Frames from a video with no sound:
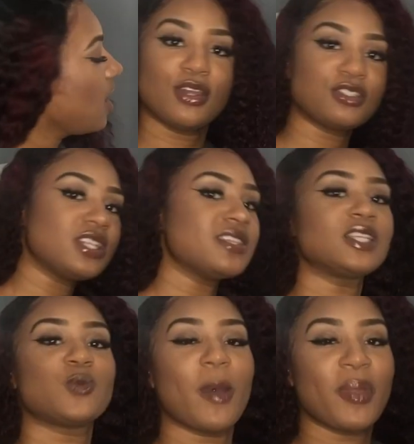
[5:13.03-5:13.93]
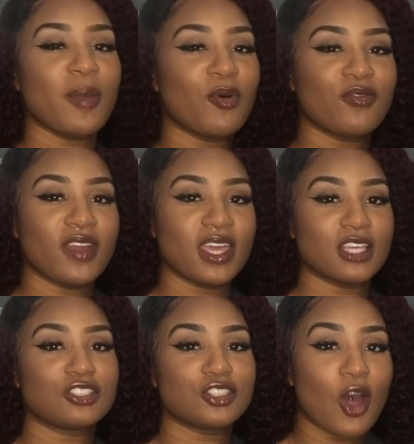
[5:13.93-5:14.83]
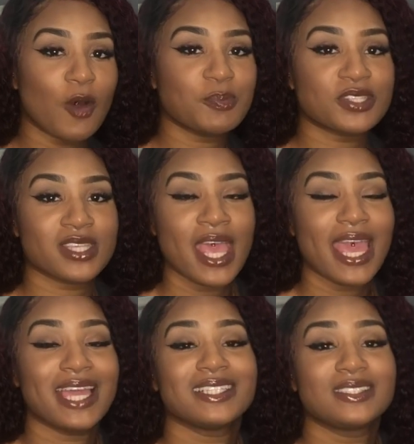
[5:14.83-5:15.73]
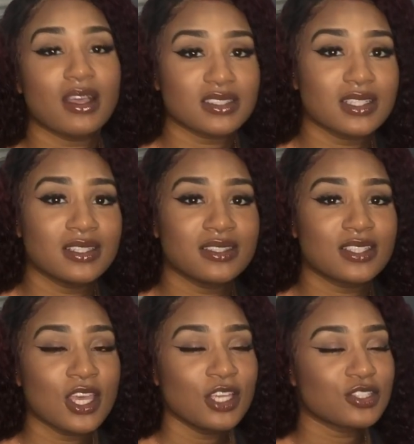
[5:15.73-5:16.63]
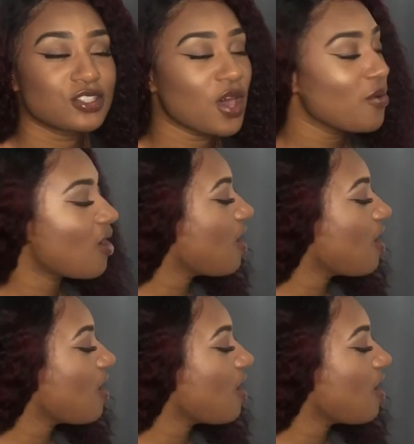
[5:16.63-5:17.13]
Usually that's where people think it stops. It doesn't. So